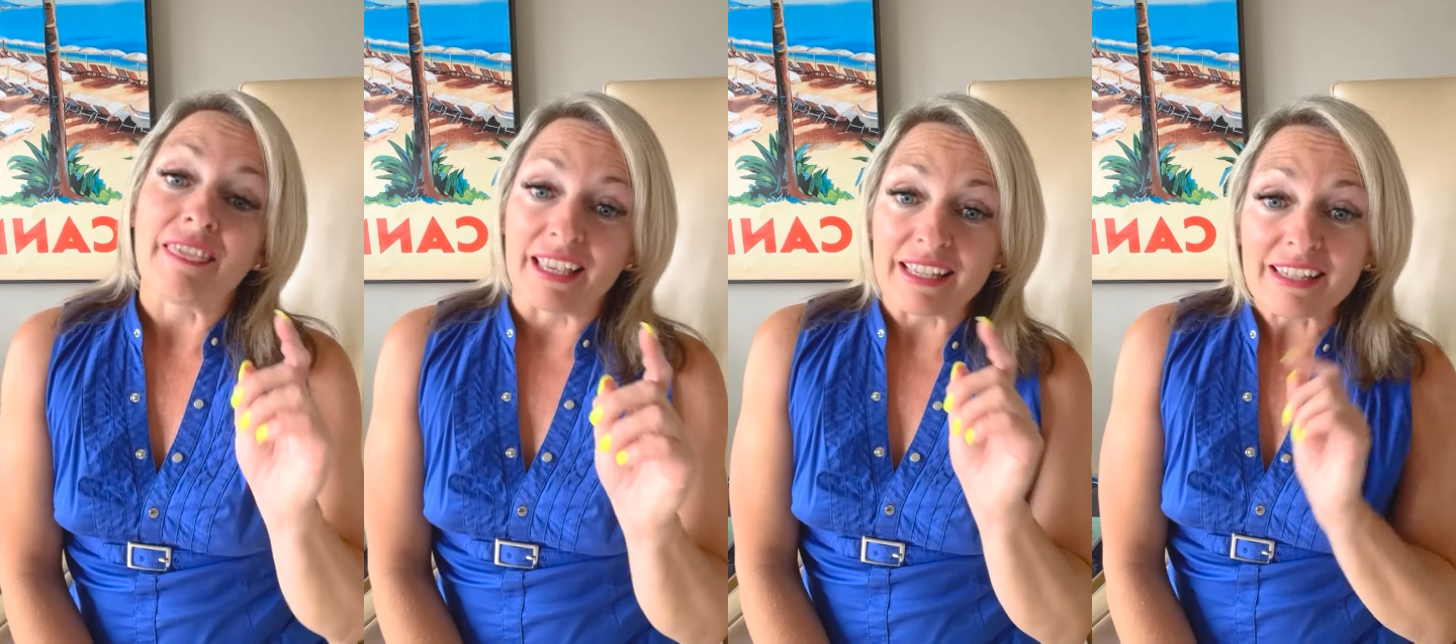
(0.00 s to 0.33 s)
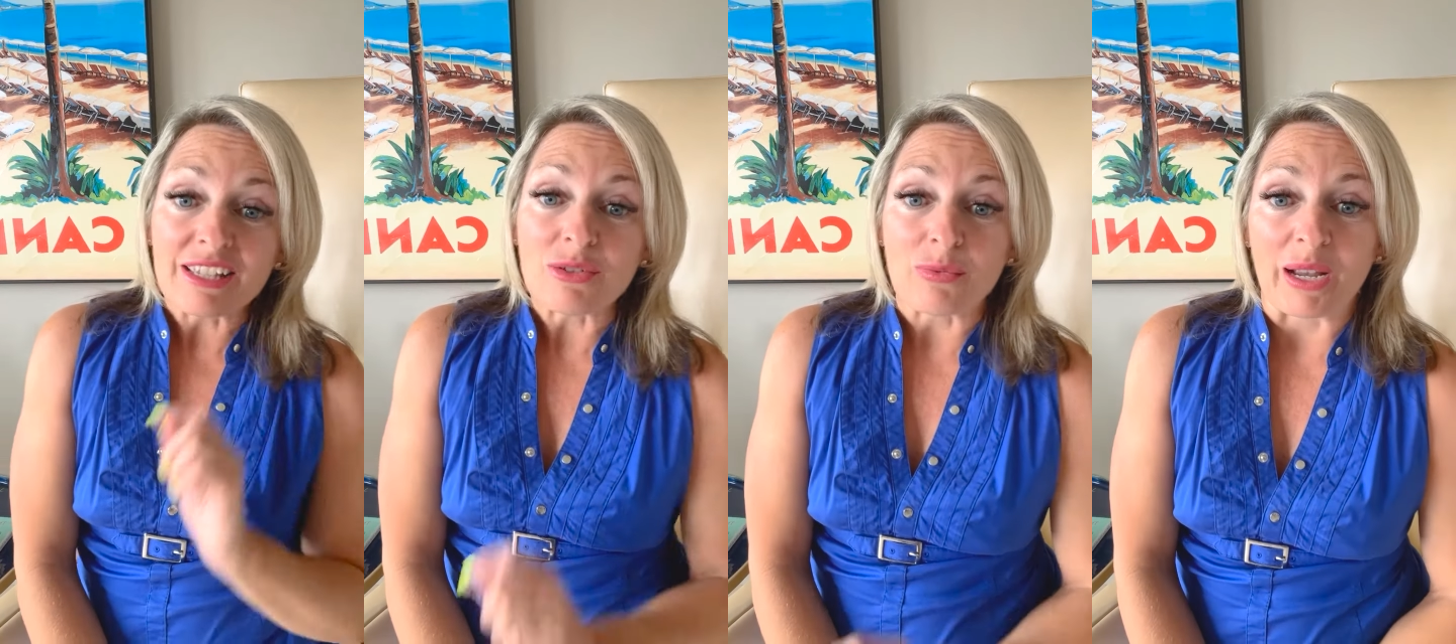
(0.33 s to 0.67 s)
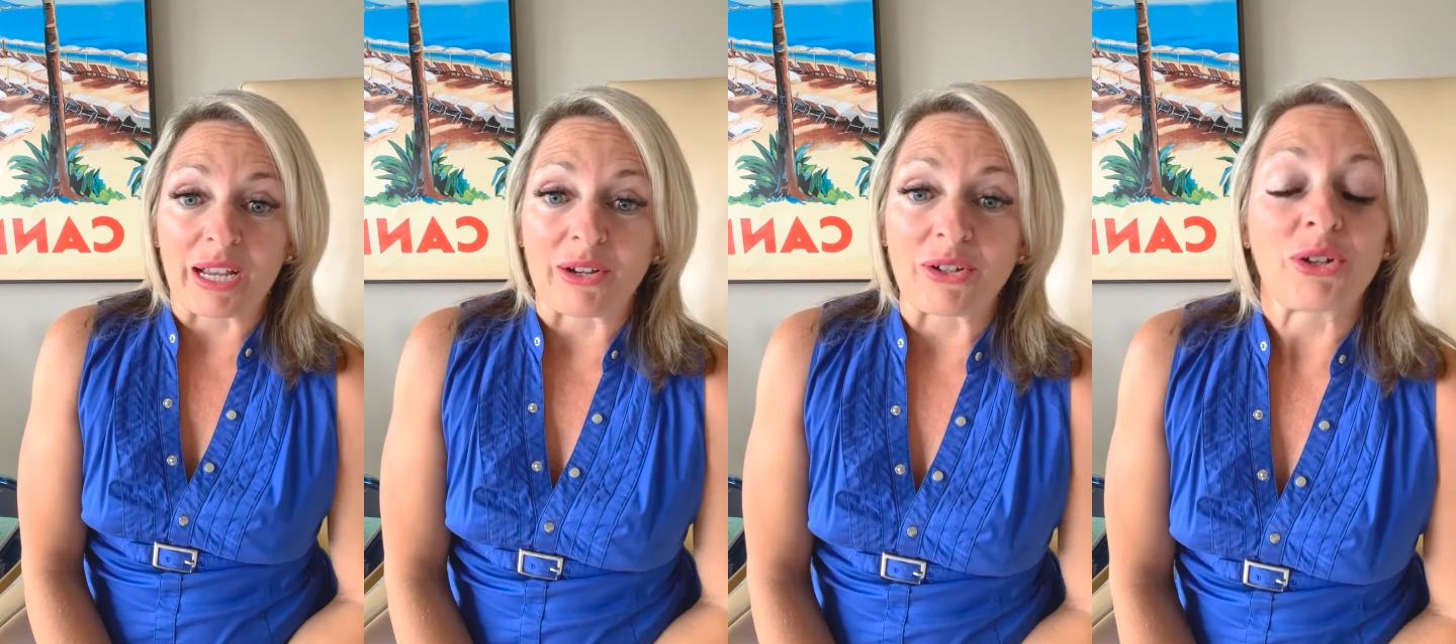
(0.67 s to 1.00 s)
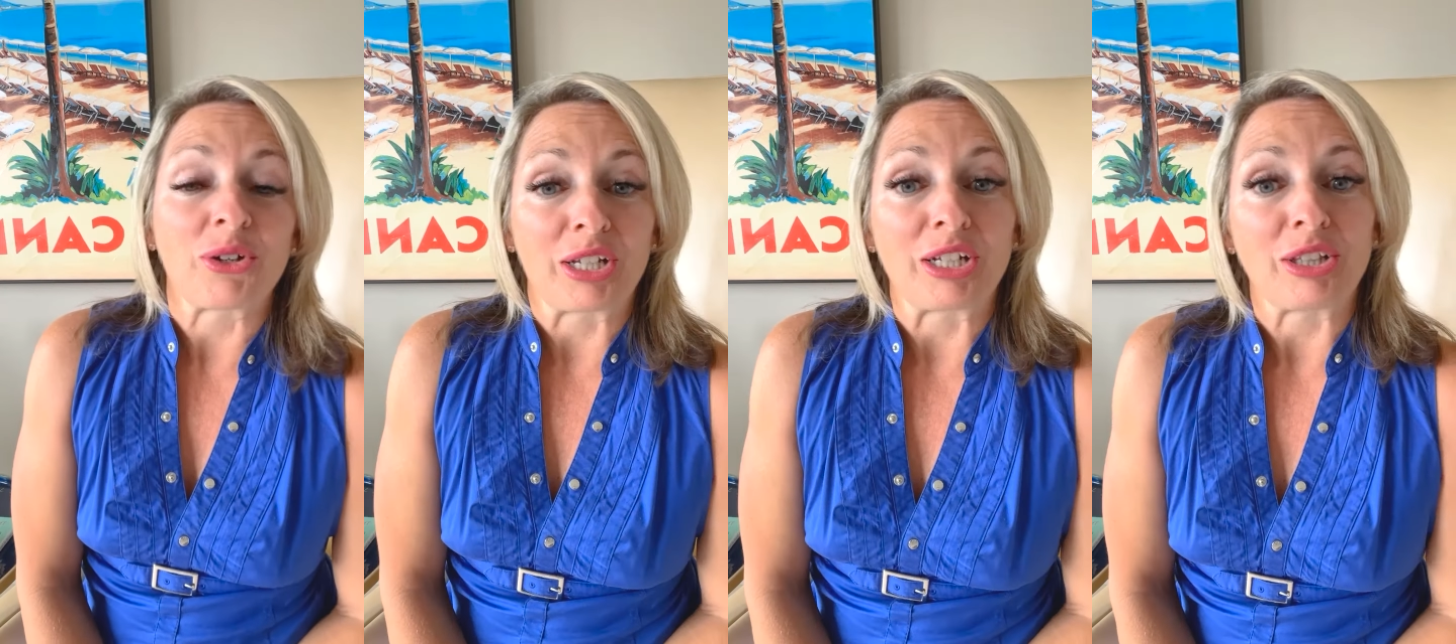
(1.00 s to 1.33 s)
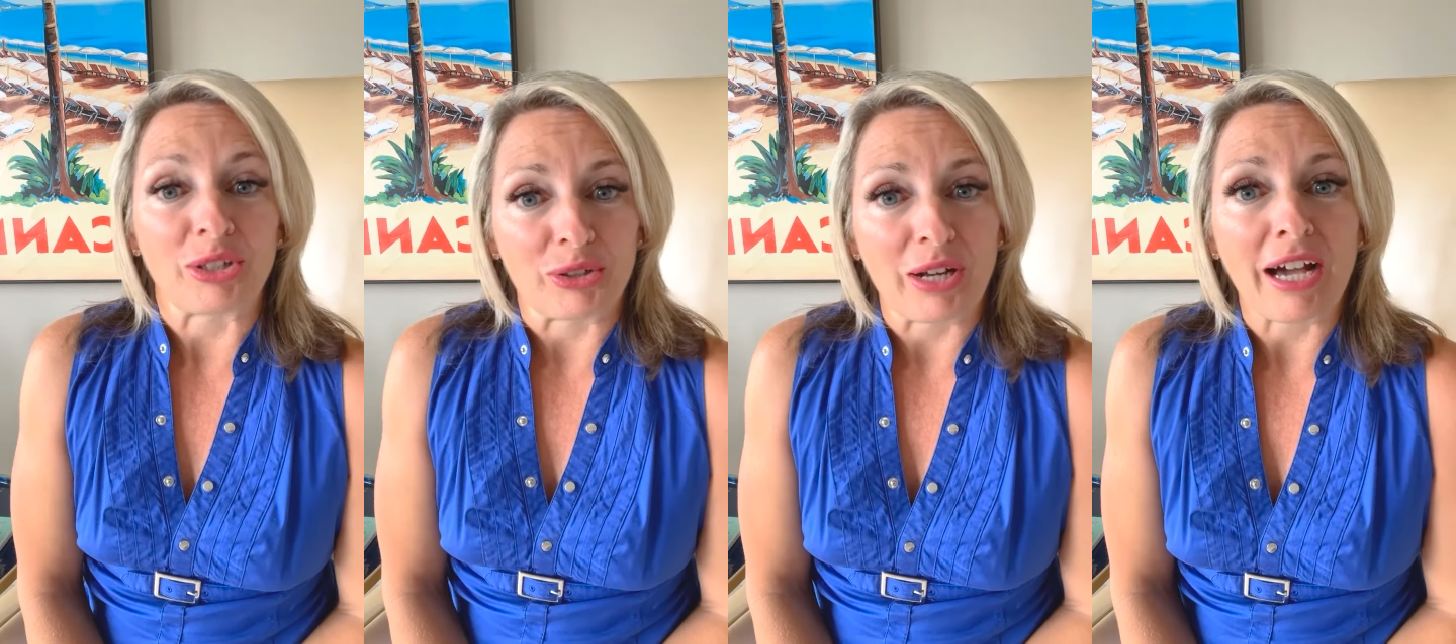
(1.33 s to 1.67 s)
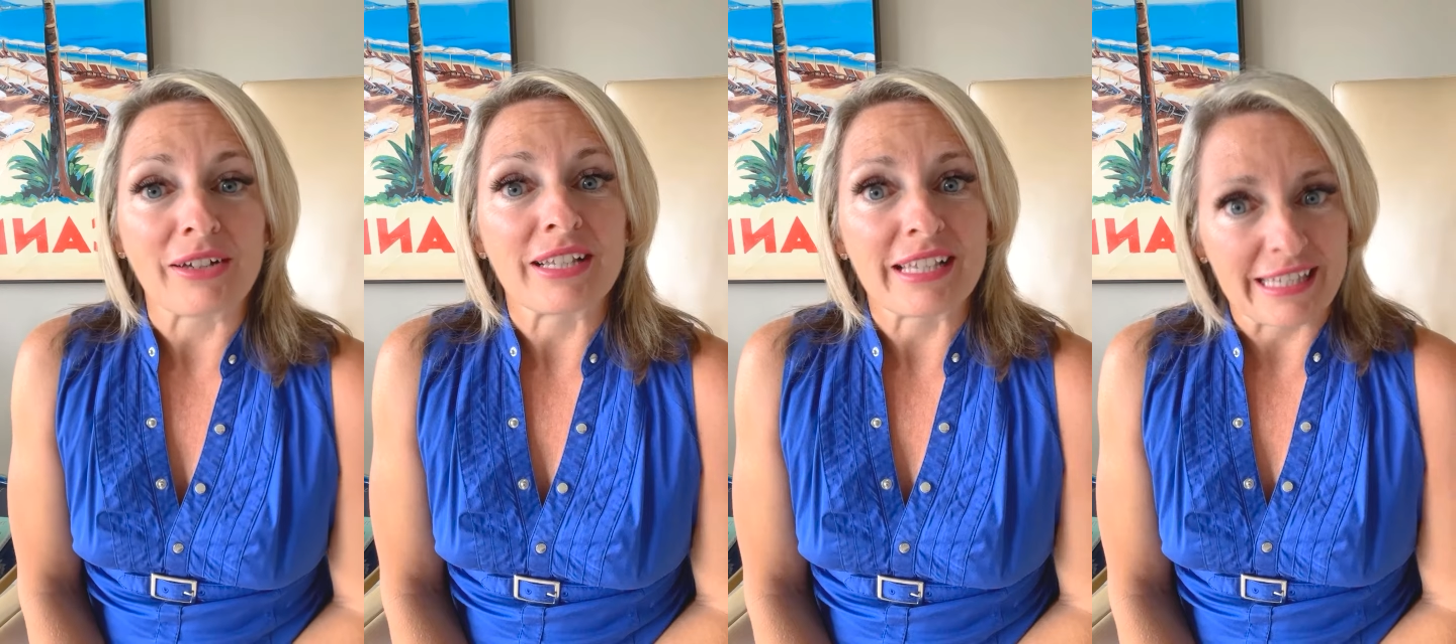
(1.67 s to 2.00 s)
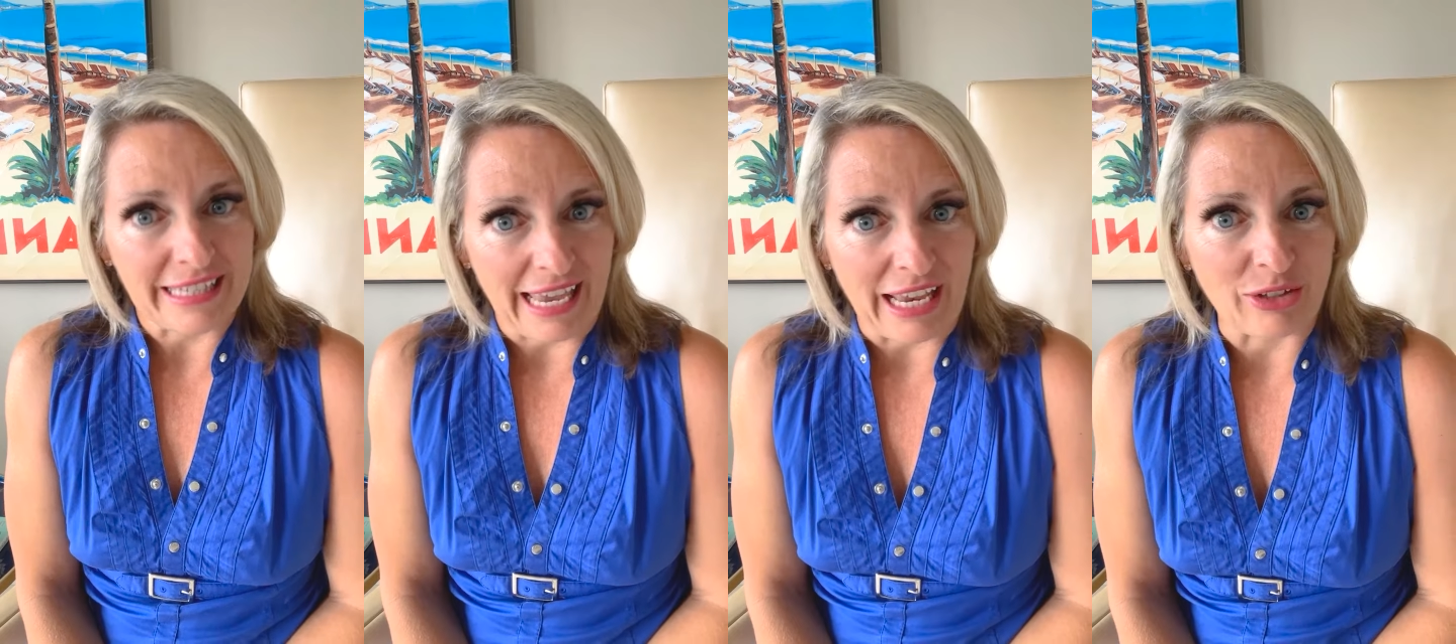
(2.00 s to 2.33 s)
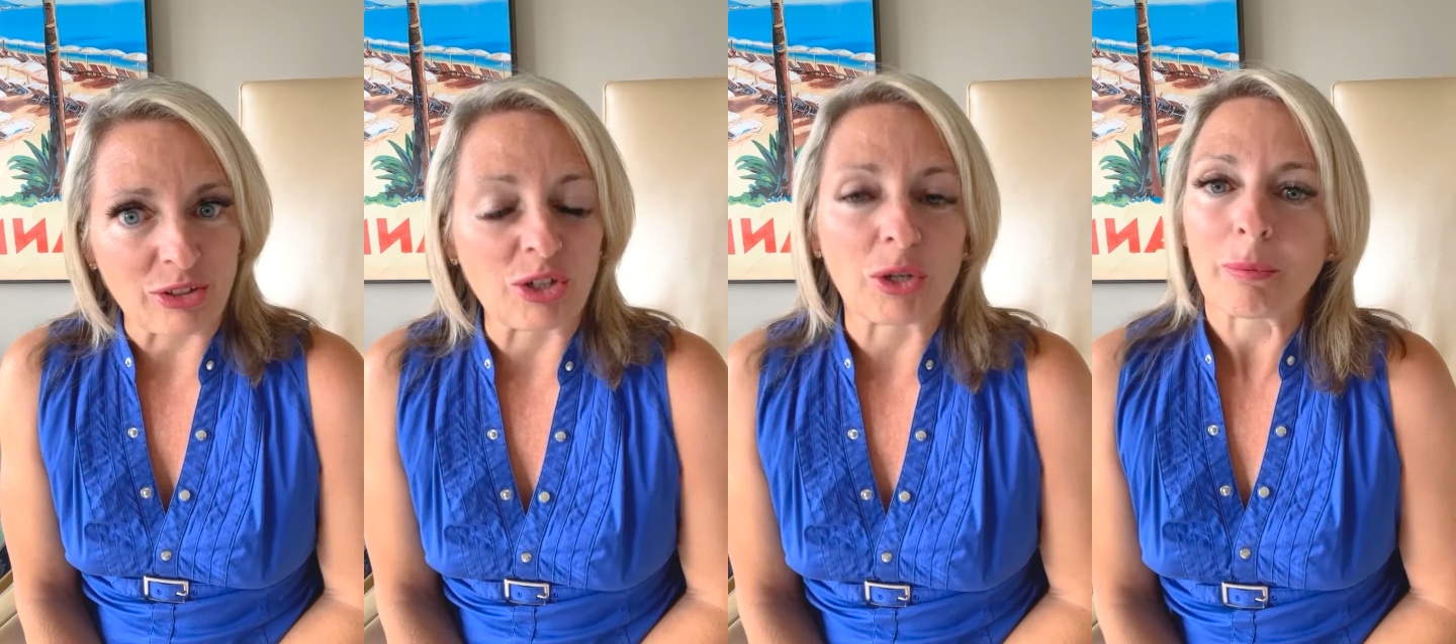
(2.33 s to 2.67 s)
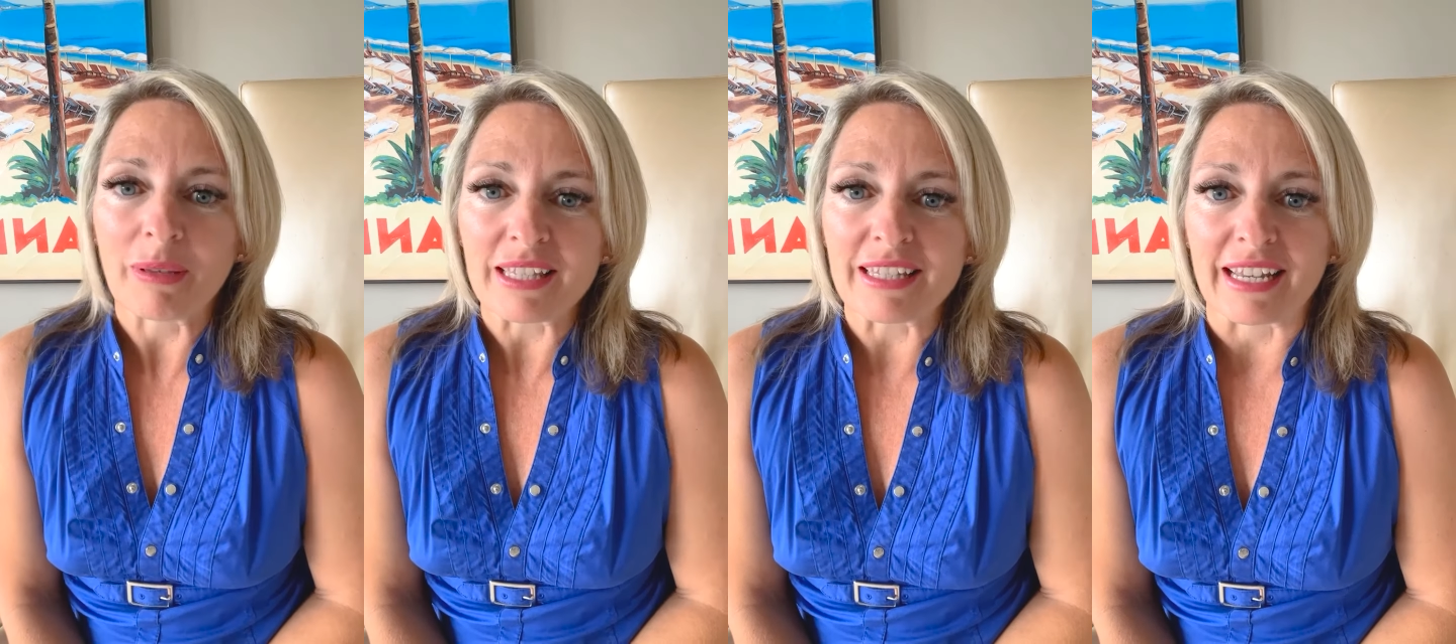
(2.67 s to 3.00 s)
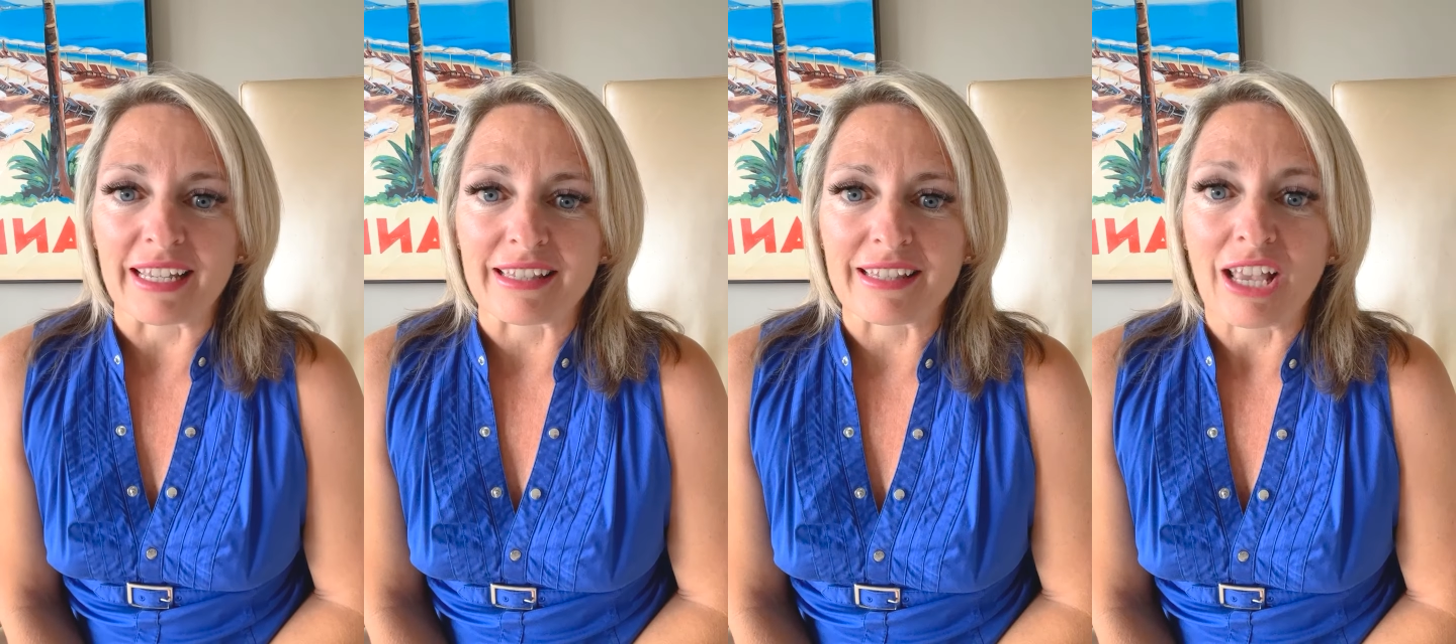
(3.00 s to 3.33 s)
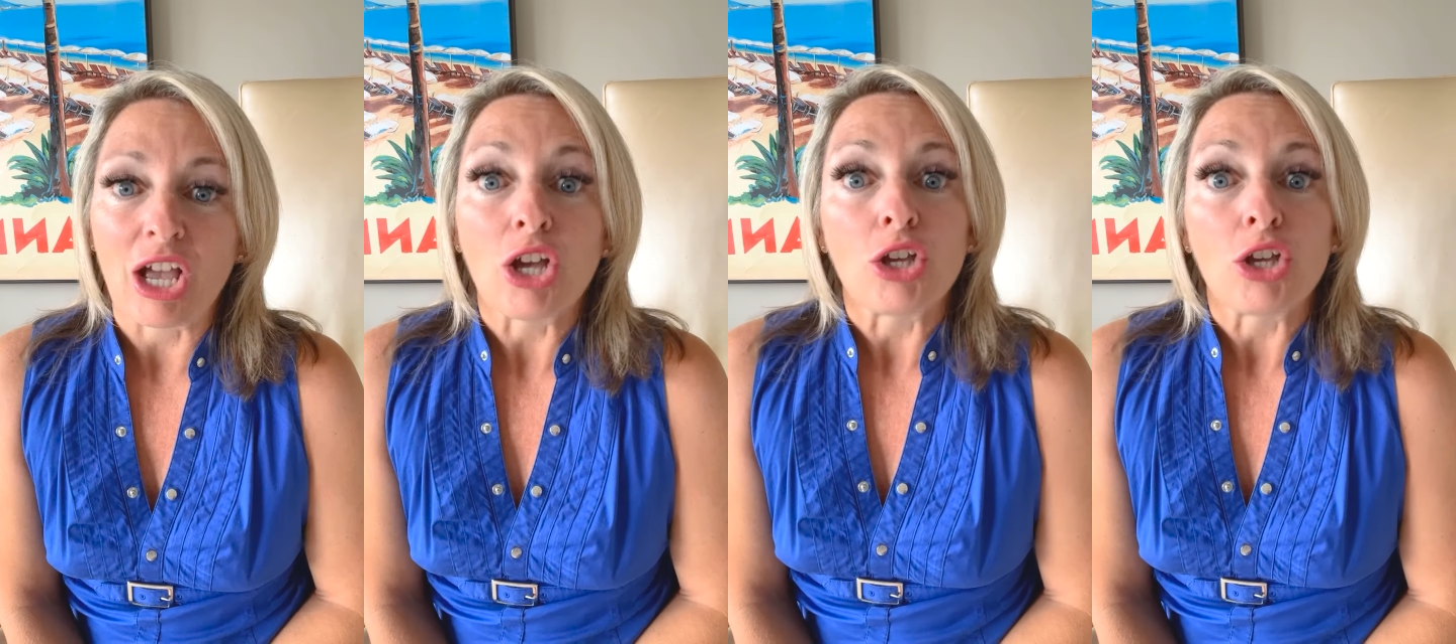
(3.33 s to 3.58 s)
This is where you're going to learn how to scale your business